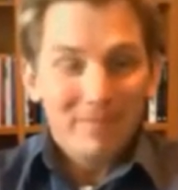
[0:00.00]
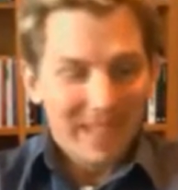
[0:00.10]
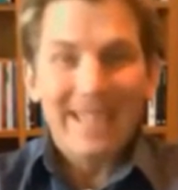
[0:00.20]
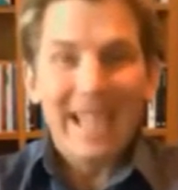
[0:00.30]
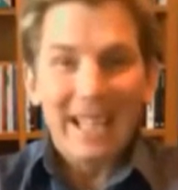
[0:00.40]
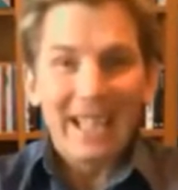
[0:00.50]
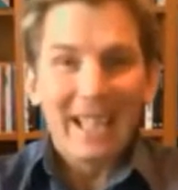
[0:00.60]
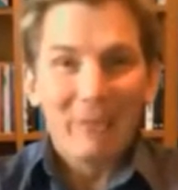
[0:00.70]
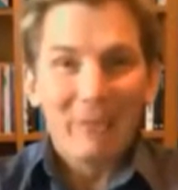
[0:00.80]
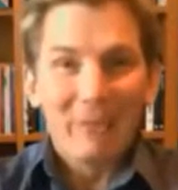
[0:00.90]
send an
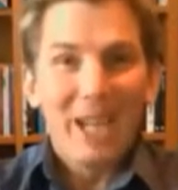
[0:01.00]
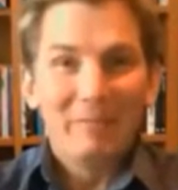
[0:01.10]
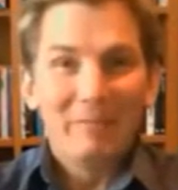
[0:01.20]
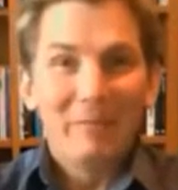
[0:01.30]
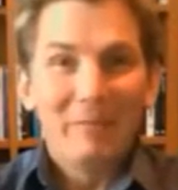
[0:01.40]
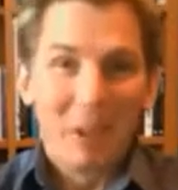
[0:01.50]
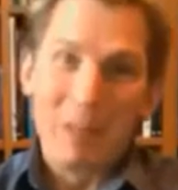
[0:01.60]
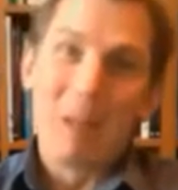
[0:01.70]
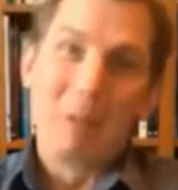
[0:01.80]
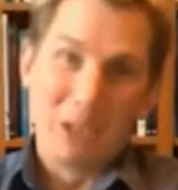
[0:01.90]
invitation,
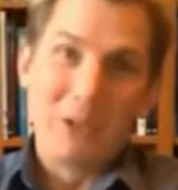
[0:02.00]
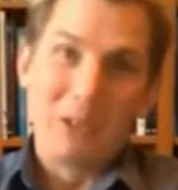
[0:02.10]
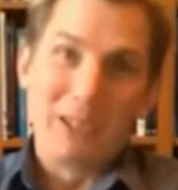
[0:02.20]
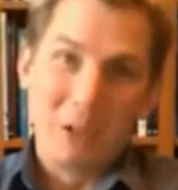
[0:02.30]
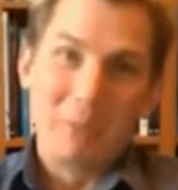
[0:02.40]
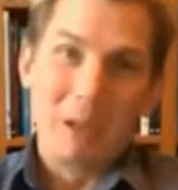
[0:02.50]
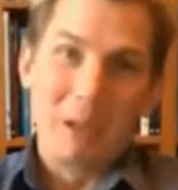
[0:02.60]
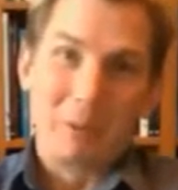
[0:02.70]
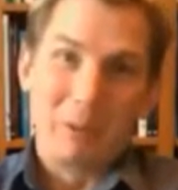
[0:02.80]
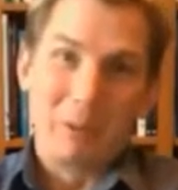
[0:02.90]
they'll be able to do this. They'll be
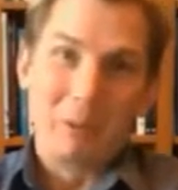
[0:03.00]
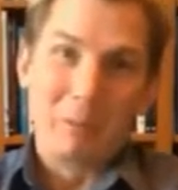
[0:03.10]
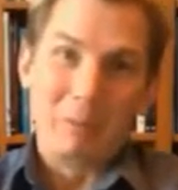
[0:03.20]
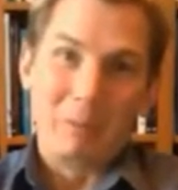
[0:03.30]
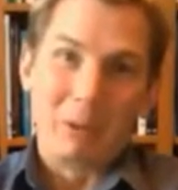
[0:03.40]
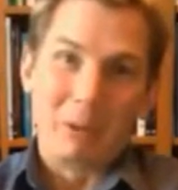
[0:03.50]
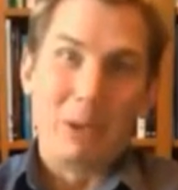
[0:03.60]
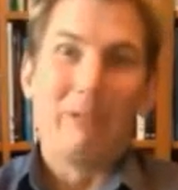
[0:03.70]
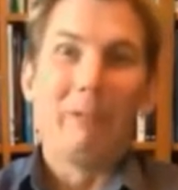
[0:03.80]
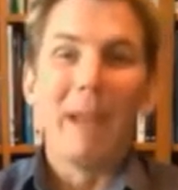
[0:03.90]
able to refer people. So
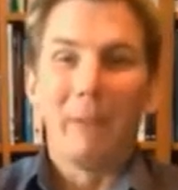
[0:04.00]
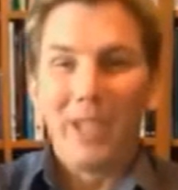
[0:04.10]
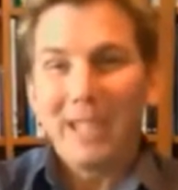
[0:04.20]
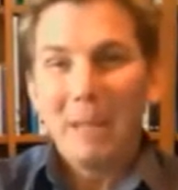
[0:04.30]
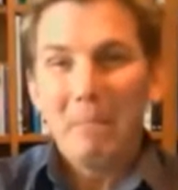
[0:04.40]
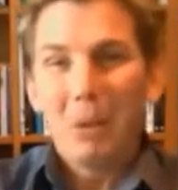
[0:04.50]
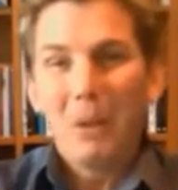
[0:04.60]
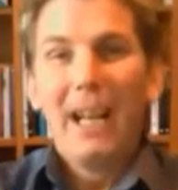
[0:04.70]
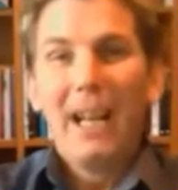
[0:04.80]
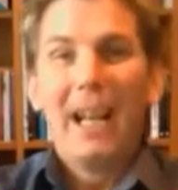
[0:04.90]
we've made it very
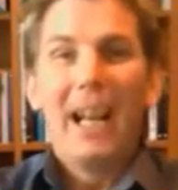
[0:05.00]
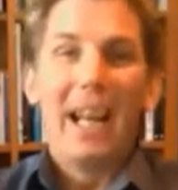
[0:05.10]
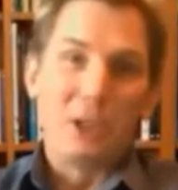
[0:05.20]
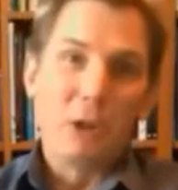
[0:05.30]
simple and